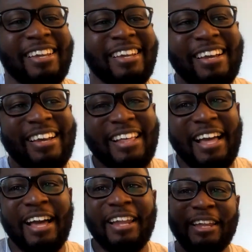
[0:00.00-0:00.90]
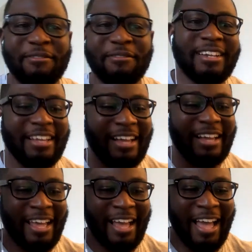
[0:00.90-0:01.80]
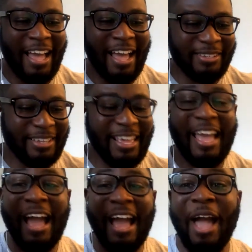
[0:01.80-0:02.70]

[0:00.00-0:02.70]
Like, I love it. I hope we